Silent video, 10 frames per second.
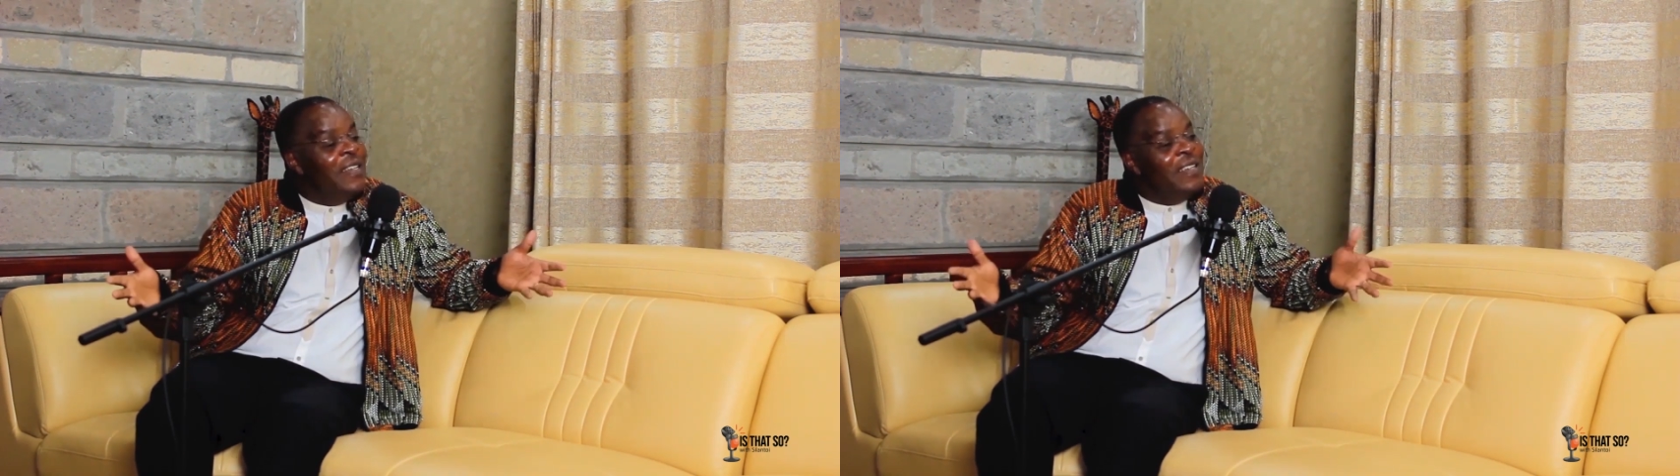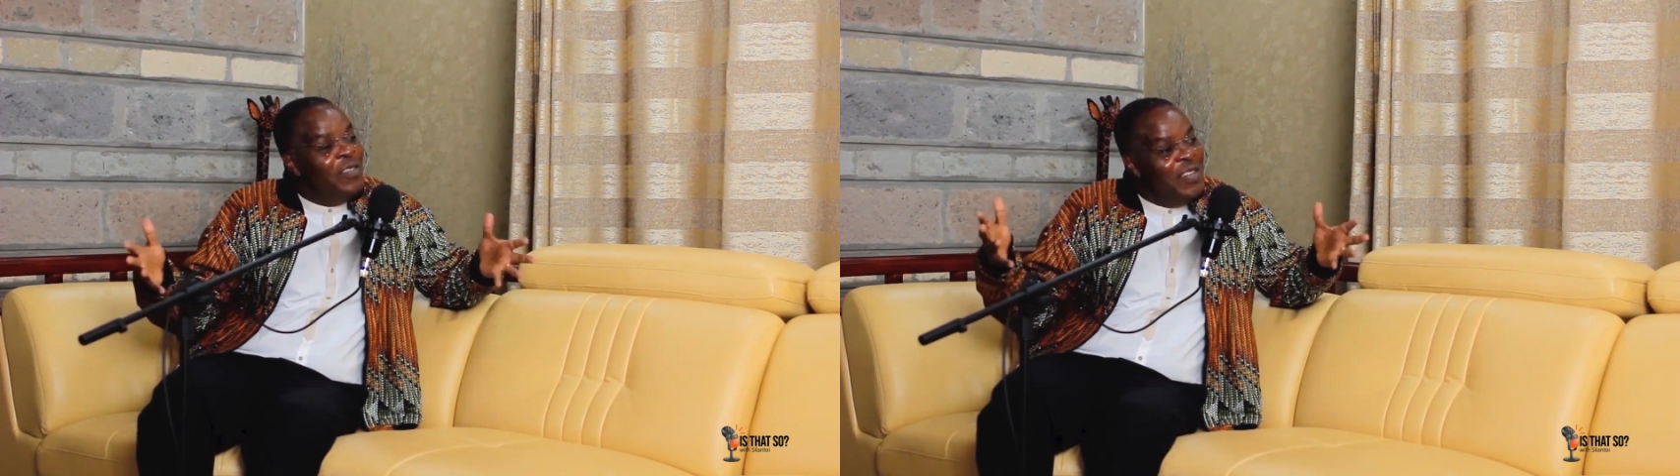
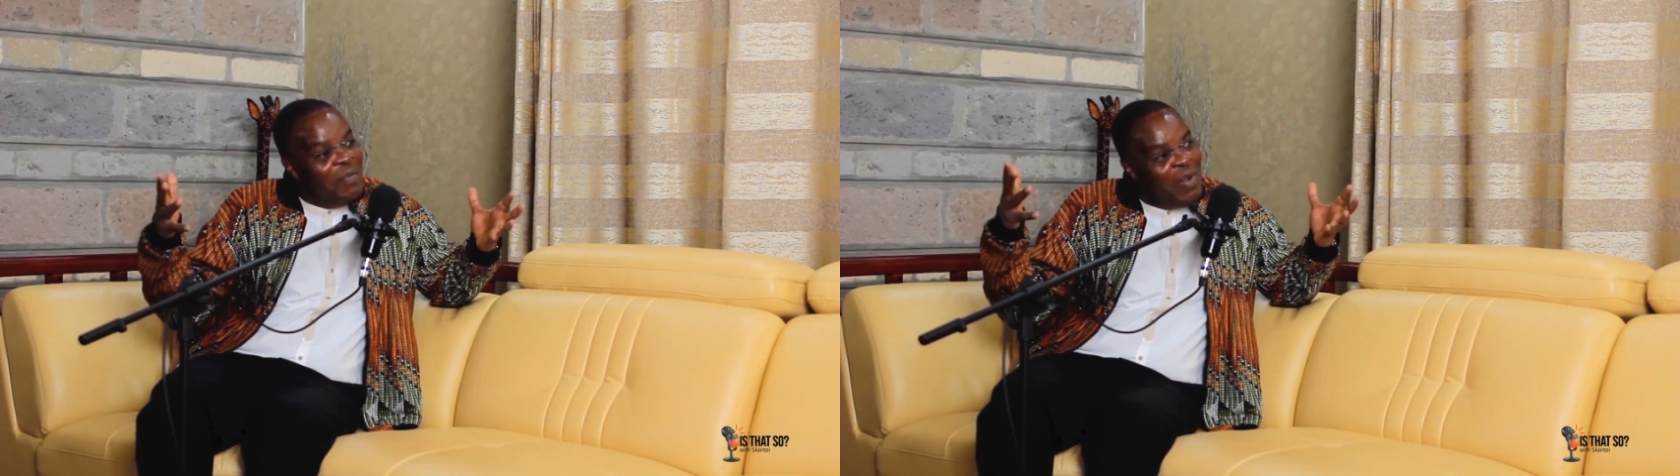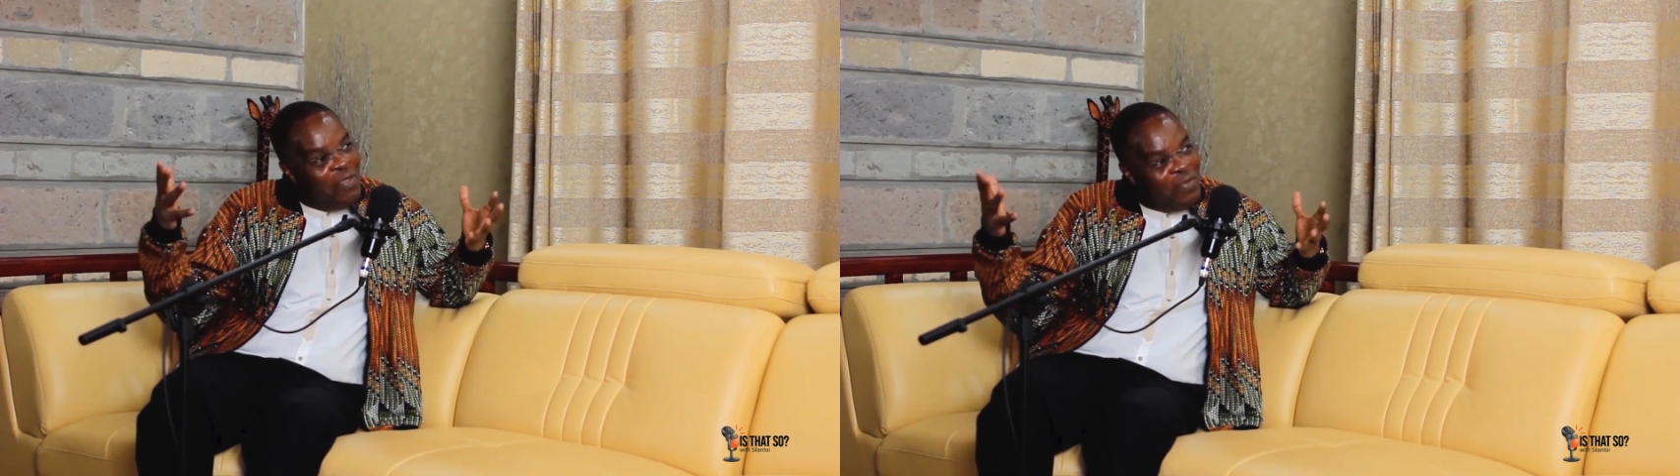
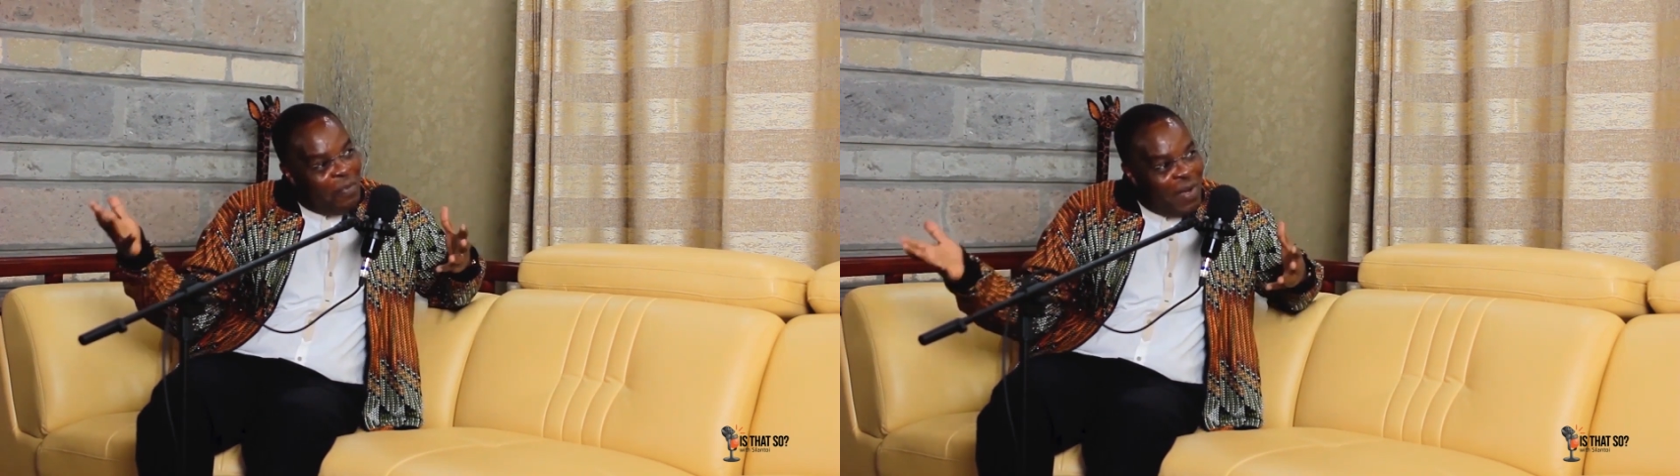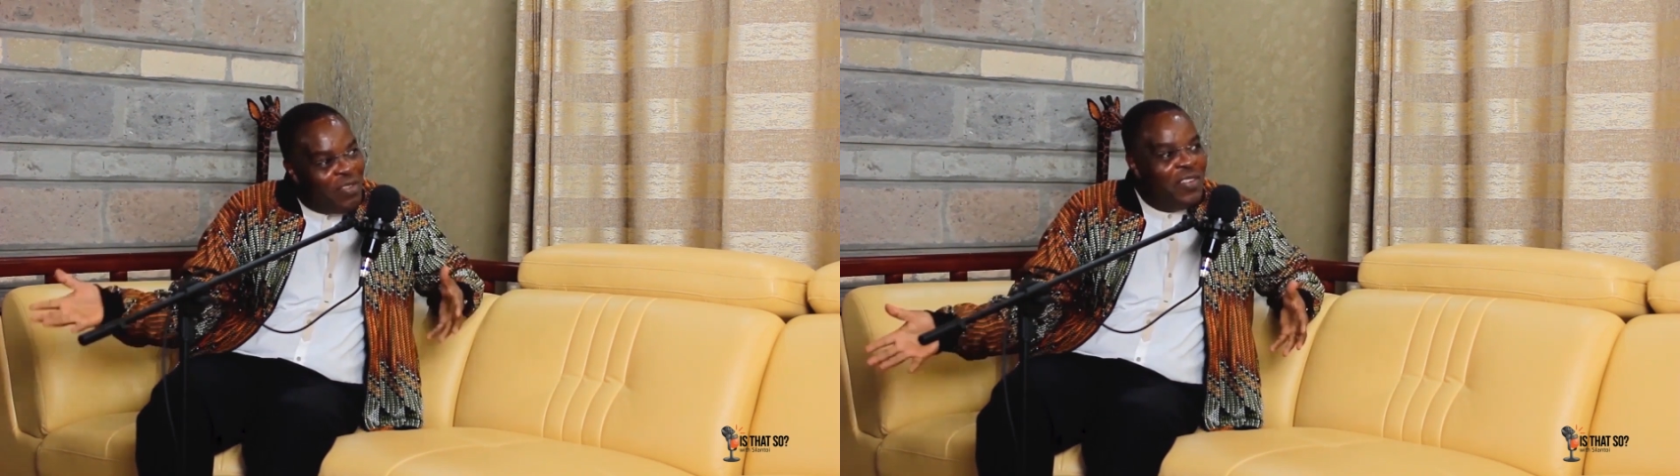including my
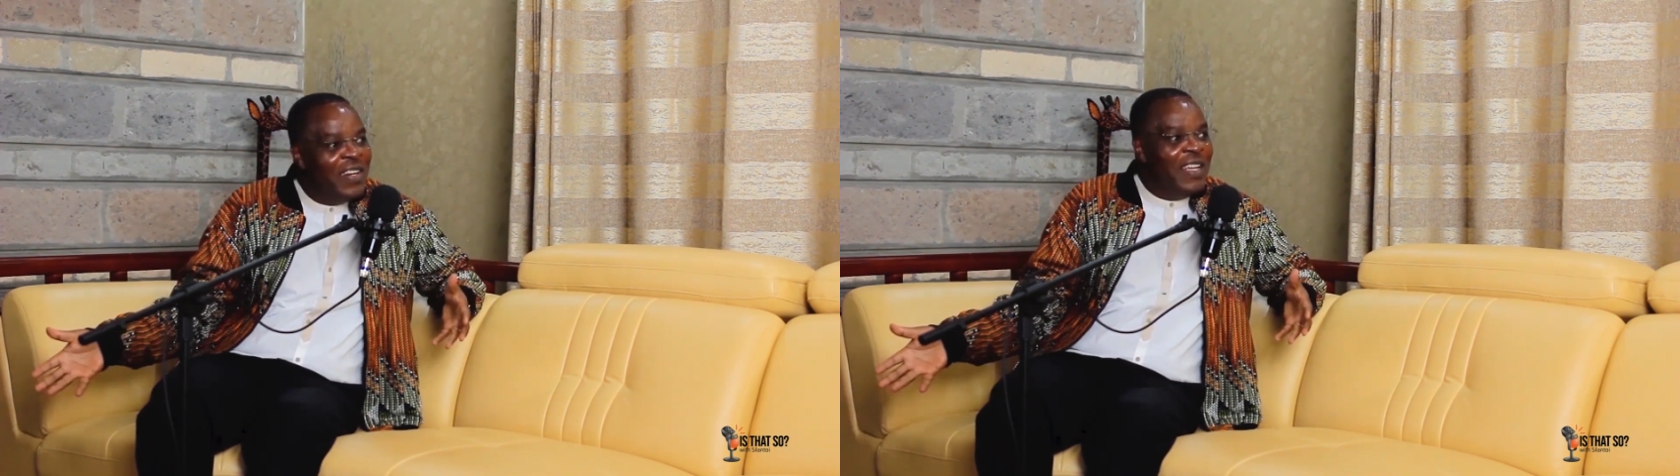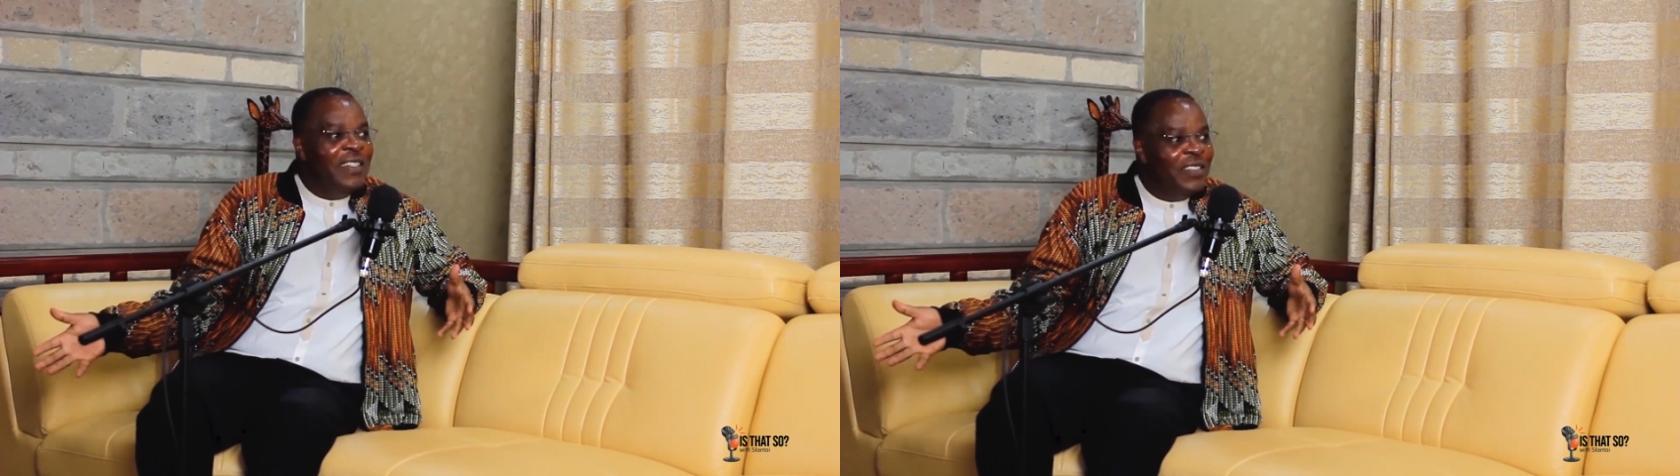former
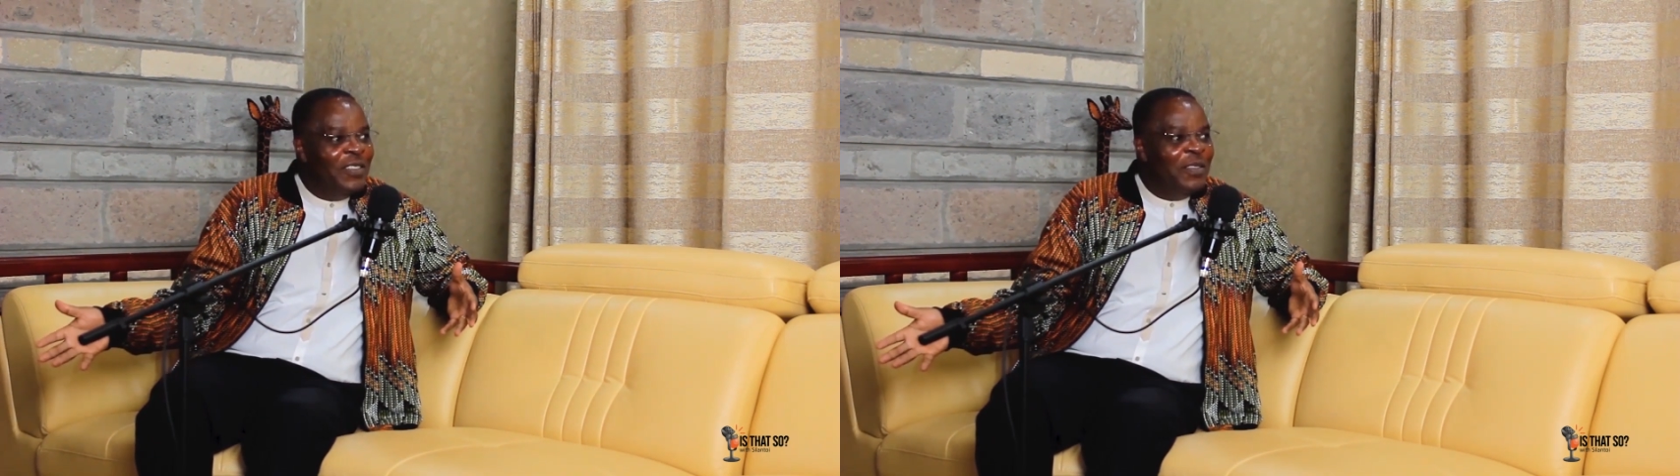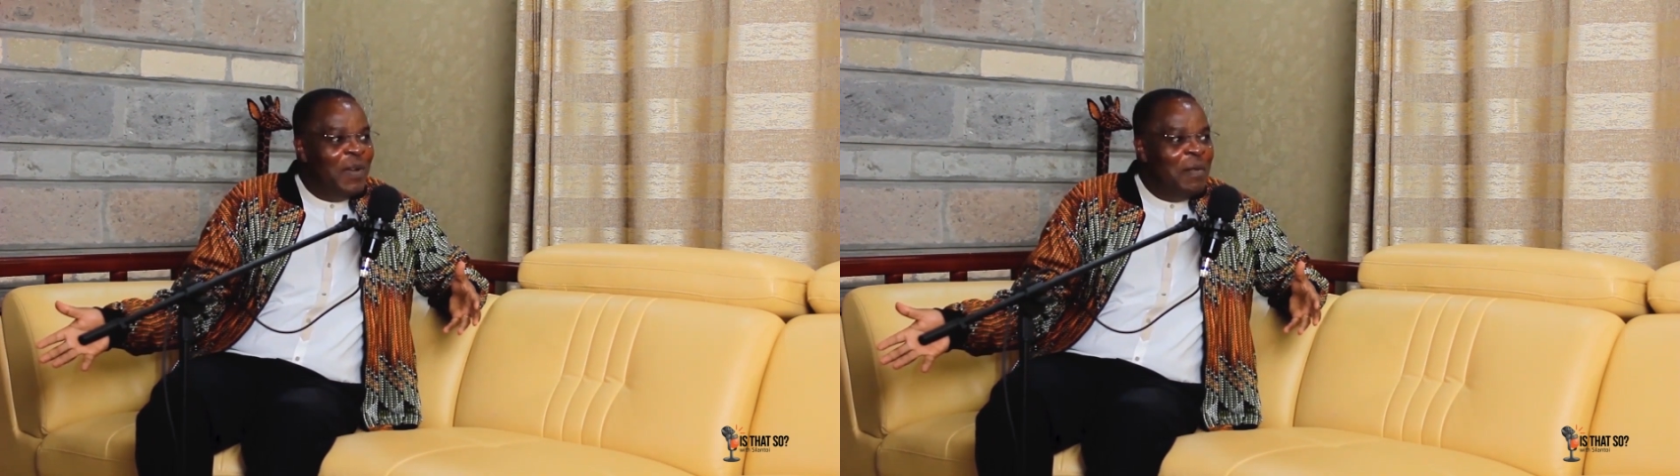
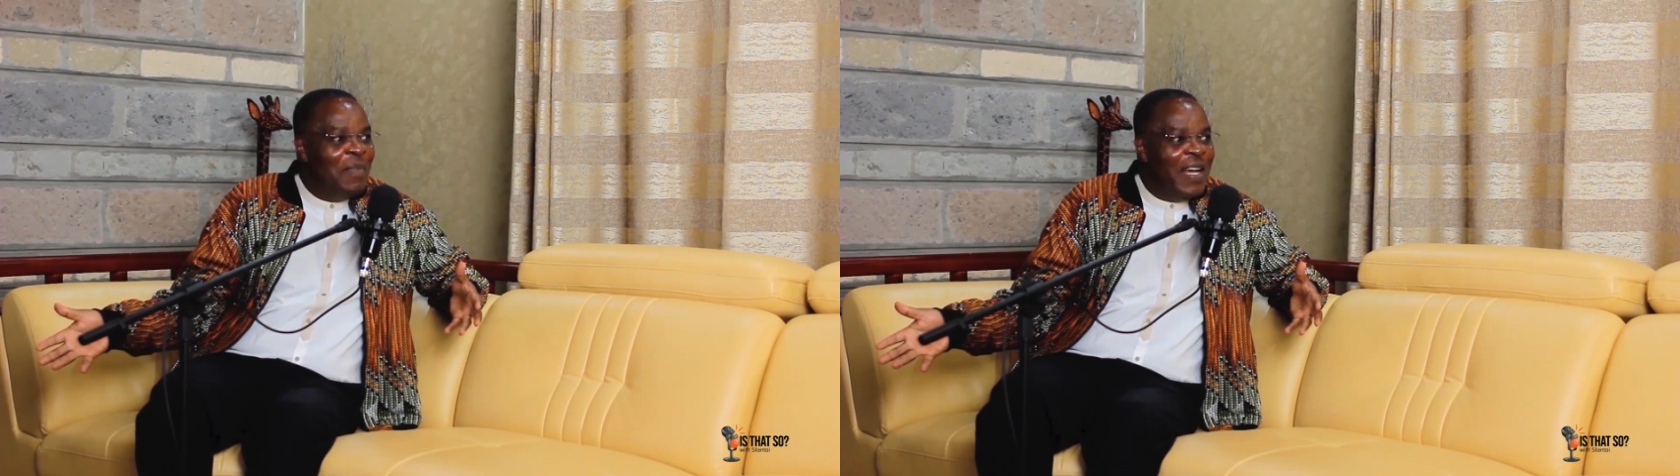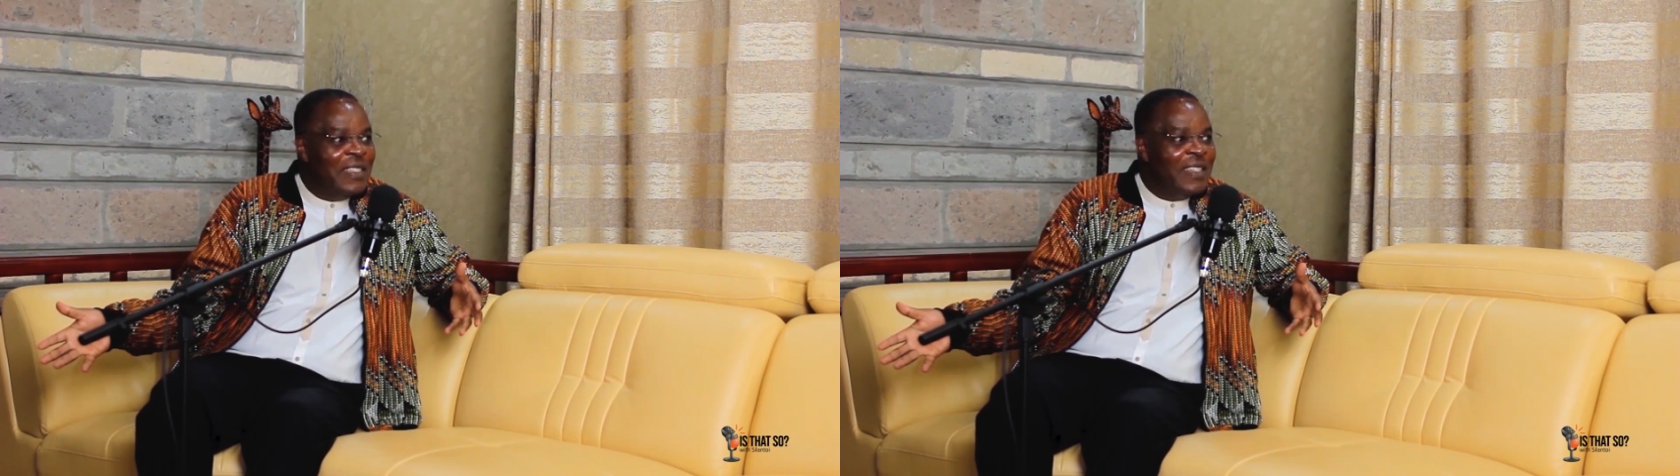congregational
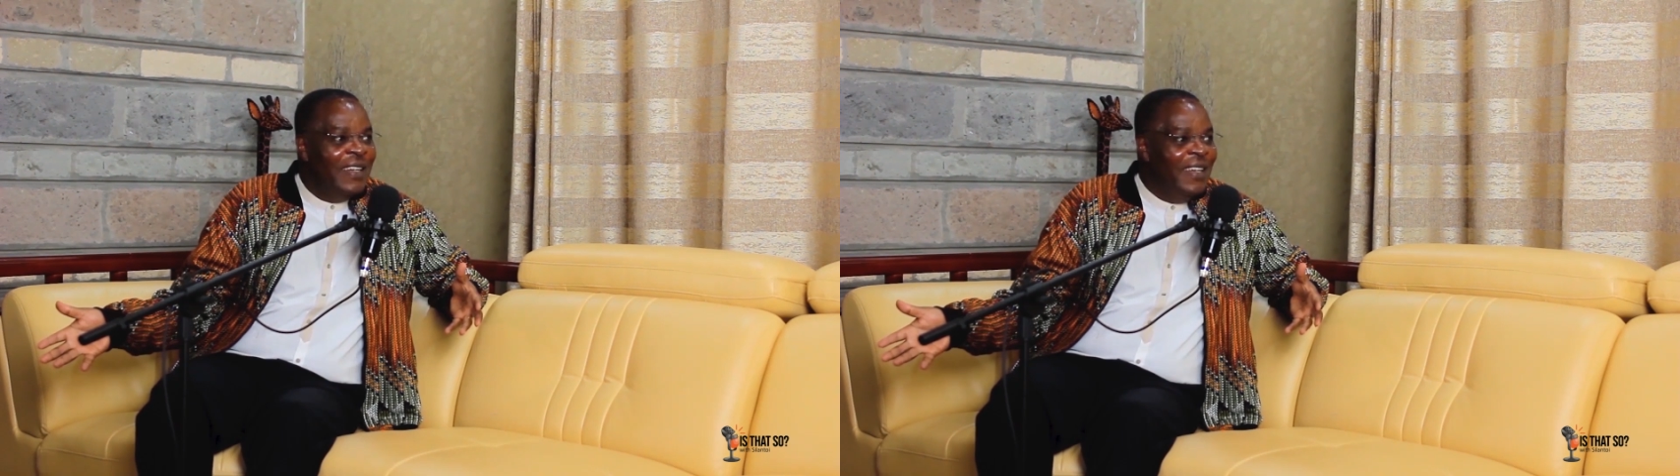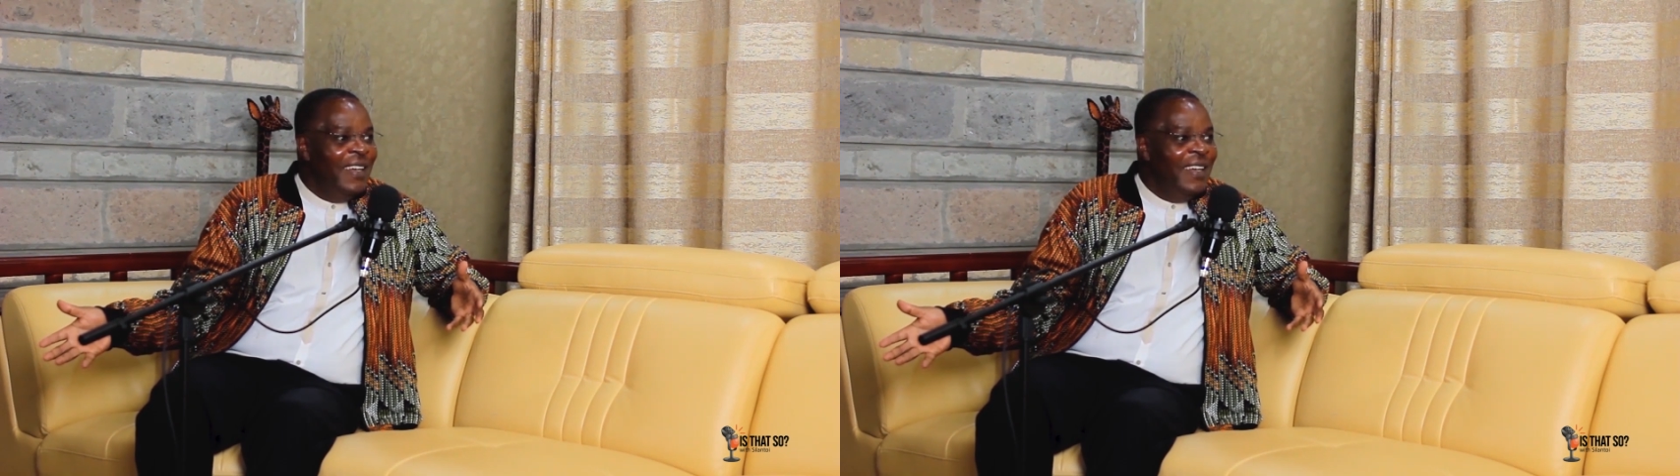members,